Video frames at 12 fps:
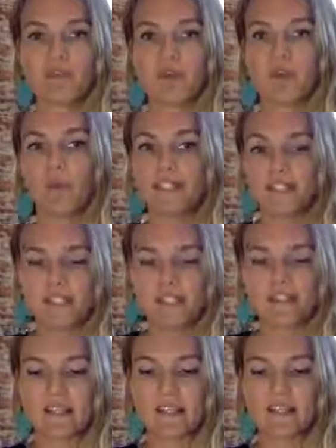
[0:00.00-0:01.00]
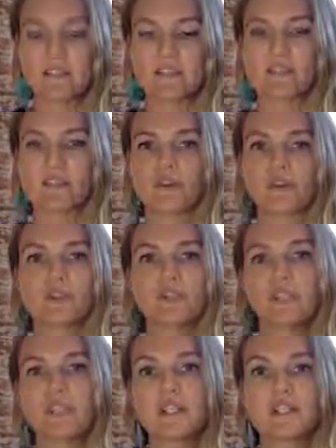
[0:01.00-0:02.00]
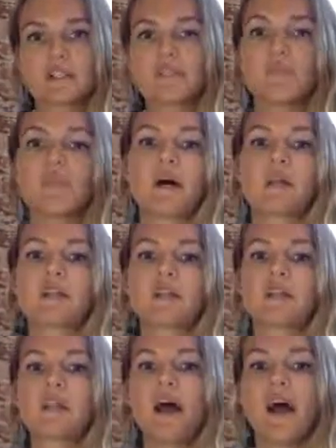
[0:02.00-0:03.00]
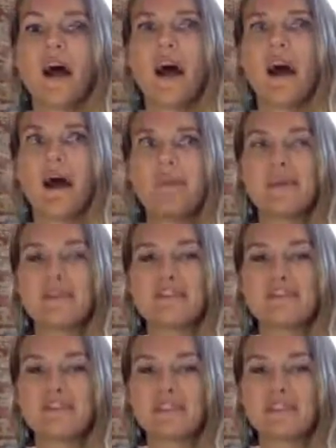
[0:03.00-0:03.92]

For wanting things or feeling too much. How many of you can